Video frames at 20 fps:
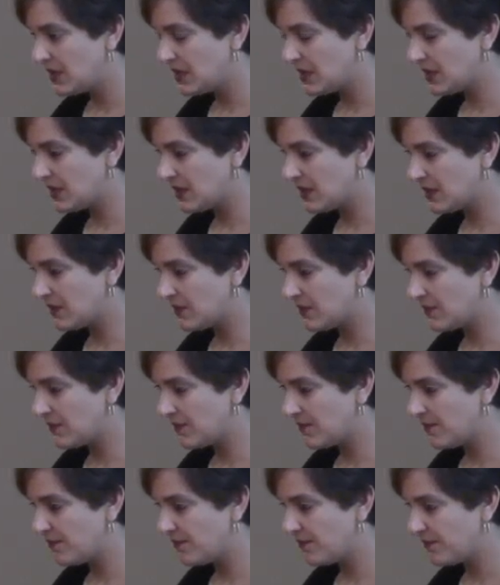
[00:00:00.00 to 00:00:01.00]
Um,
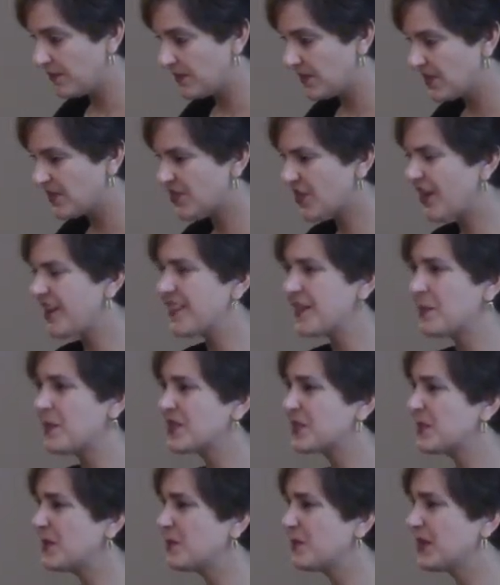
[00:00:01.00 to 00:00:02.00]
sorry, that
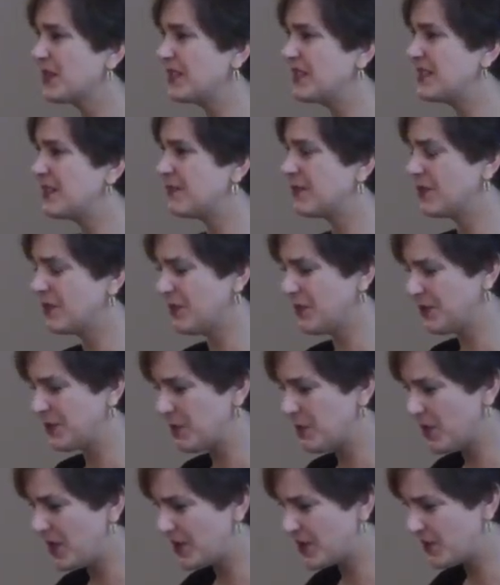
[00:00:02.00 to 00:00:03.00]
must be really difficult
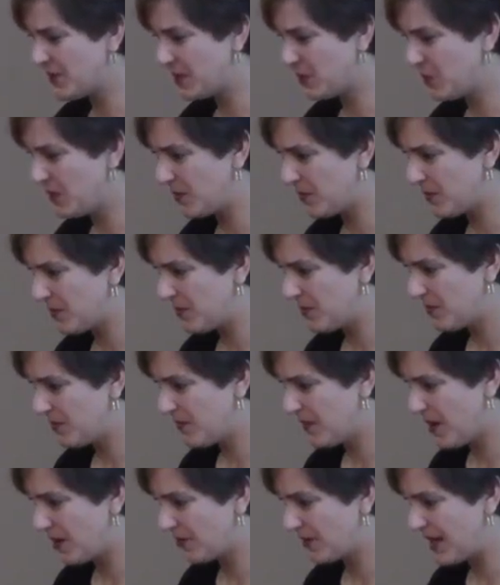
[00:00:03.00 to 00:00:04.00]
to watch me whip
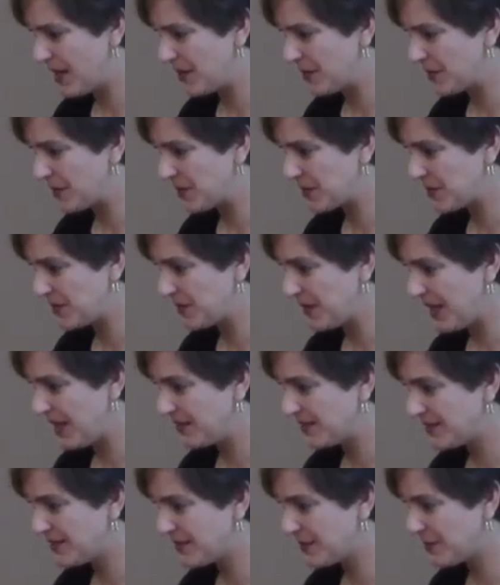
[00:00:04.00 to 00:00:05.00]
around through
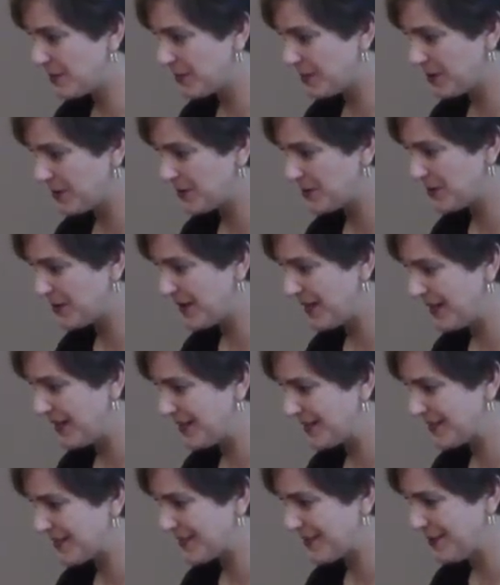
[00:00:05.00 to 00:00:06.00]
that. So close your
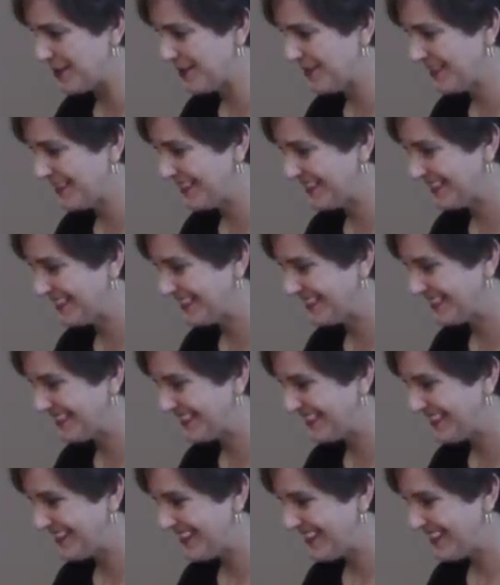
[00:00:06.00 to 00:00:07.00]
eyes. But